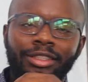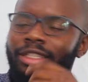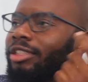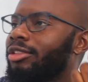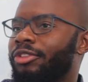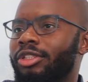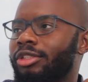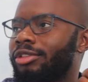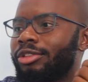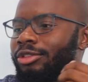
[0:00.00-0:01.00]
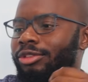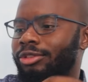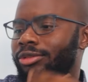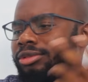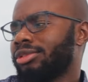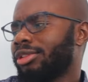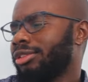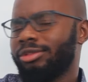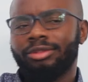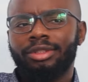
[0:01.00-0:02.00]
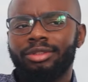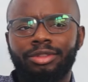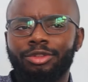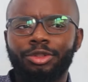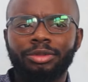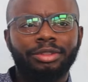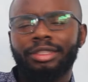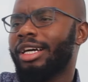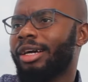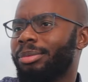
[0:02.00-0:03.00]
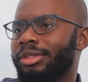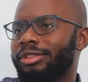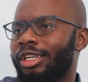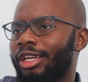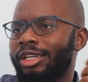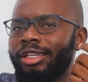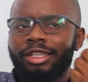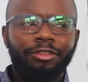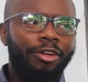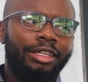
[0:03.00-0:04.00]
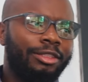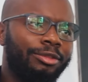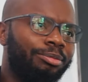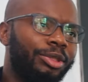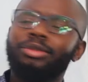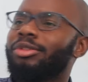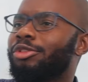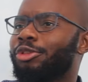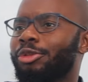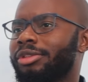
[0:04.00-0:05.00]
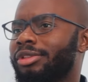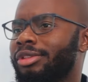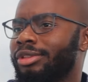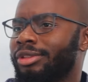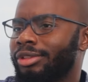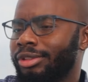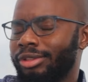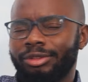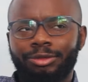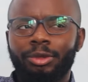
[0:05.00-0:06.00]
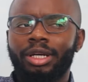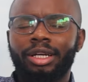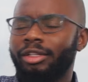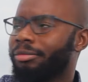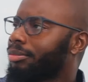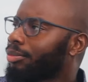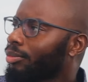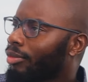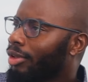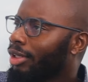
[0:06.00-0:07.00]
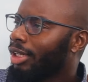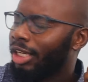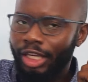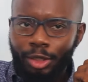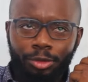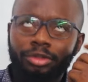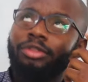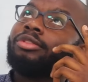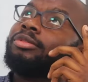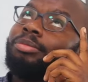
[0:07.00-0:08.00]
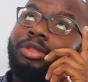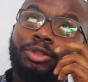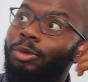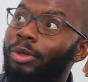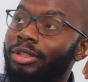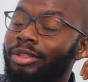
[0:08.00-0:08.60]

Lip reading: Then I just figured, there's this drone thing happening. If I could build a drone where it would be somewhere